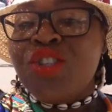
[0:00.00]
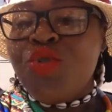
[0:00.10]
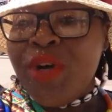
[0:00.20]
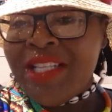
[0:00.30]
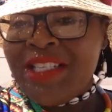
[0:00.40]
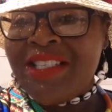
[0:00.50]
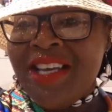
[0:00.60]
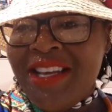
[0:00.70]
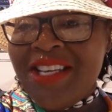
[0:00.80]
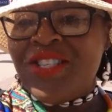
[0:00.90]
Twin
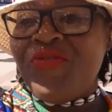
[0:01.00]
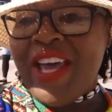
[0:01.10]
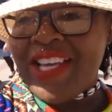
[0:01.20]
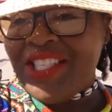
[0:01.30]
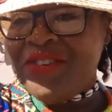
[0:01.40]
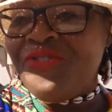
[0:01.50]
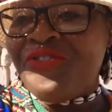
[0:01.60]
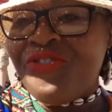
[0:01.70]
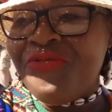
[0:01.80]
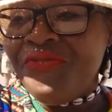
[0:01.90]
Cities Veggie
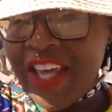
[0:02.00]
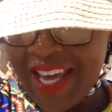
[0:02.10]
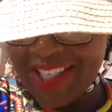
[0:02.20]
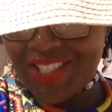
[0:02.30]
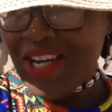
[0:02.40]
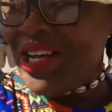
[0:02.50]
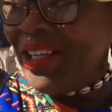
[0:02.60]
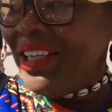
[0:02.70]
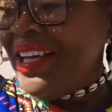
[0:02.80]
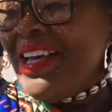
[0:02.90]
Fest.
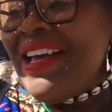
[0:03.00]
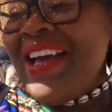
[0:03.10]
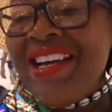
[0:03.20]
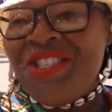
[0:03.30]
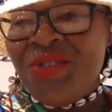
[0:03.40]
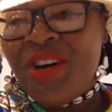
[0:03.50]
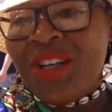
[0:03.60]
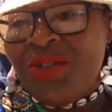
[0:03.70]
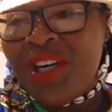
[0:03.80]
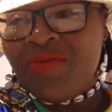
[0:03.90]
As you all
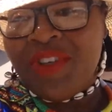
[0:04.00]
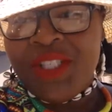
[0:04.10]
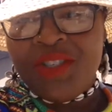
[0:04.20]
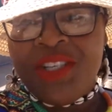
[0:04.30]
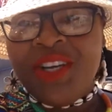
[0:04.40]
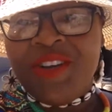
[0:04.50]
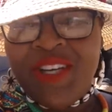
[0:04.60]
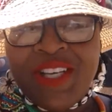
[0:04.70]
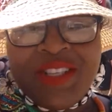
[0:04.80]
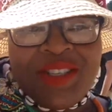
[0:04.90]
know, I'm
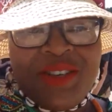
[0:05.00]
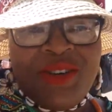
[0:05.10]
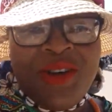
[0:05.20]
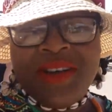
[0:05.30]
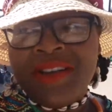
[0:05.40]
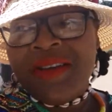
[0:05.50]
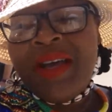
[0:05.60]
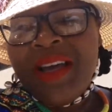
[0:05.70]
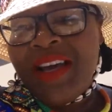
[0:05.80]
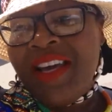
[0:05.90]
vegetarian, so
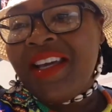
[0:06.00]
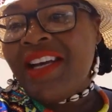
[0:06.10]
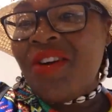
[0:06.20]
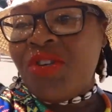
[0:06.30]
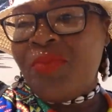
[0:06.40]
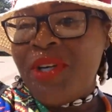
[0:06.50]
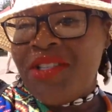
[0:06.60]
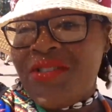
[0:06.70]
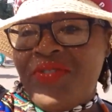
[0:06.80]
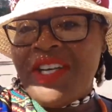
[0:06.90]
hanging out with a
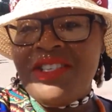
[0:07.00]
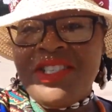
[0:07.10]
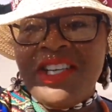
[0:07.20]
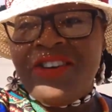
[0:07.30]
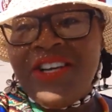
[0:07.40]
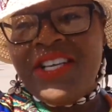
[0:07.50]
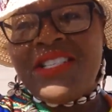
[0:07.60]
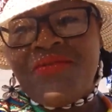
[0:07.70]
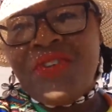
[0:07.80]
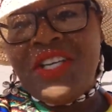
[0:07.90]
bunch of vegetarians
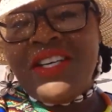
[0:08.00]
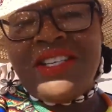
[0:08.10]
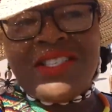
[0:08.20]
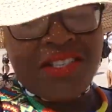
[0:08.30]
and vegans